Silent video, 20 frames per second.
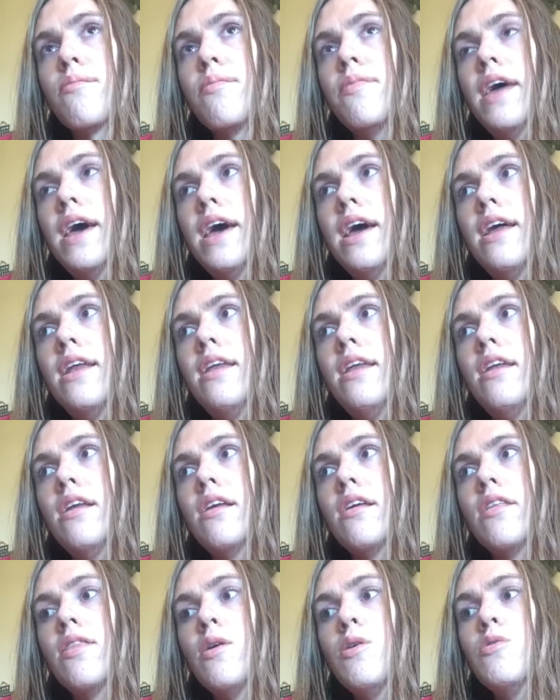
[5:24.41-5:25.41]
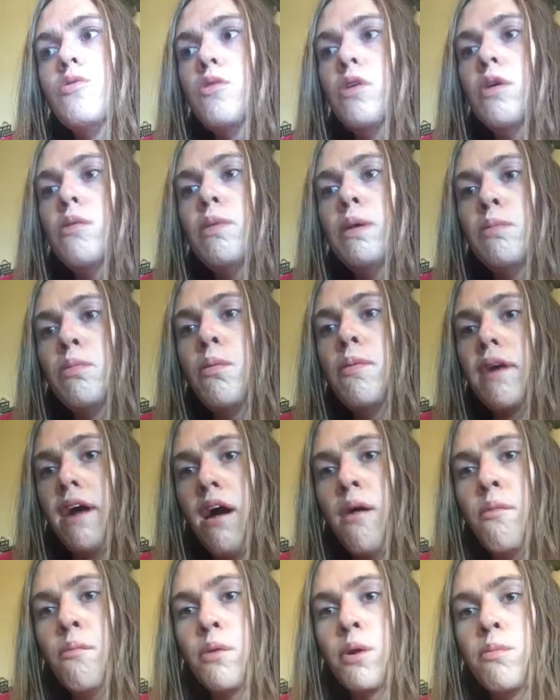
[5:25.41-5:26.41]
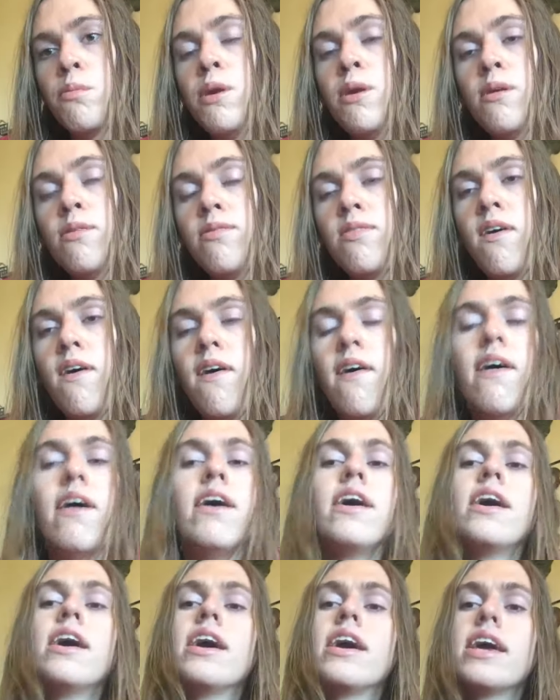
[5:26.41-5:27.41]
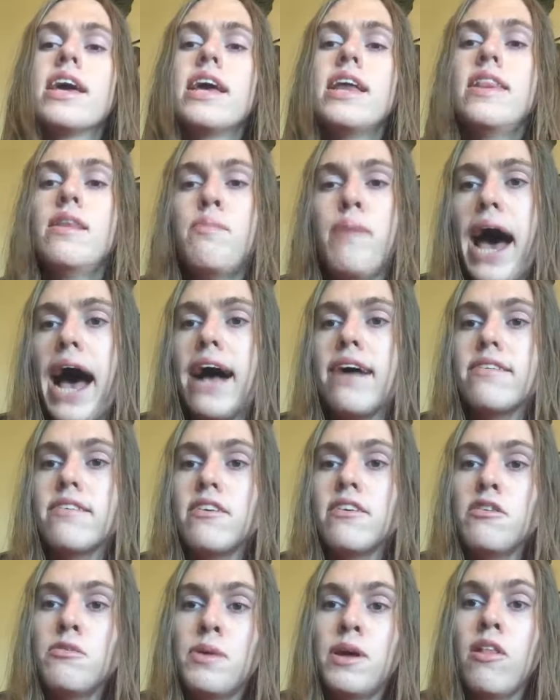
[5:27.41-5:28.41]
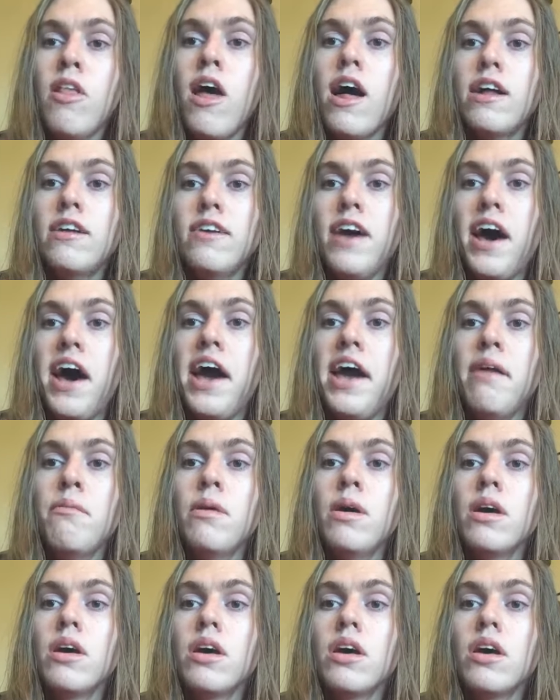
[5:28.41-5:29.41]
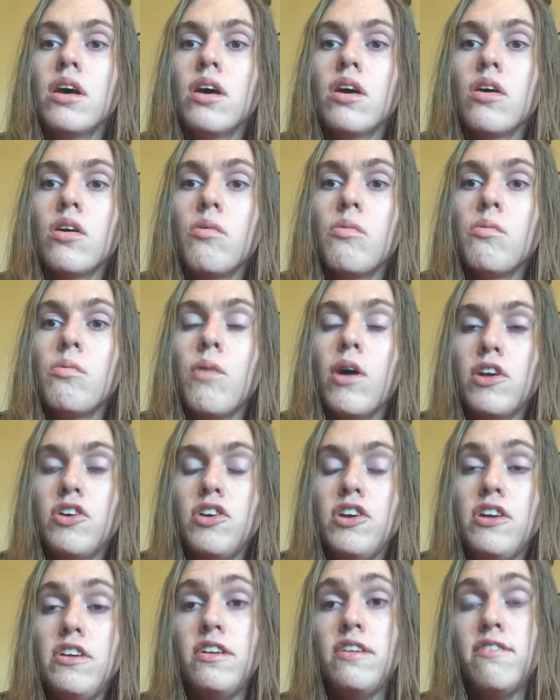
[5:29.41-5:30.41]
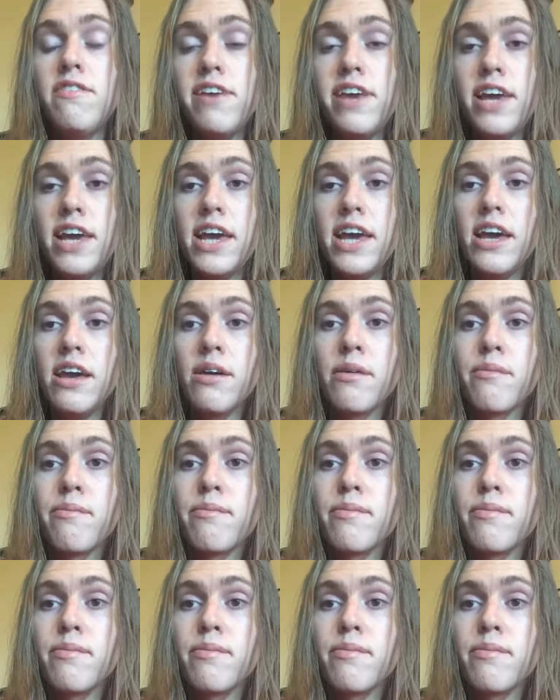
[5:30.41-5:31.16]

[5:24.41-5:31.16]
then those real people become more beautiful. In the past, I spent a lot of time watching TV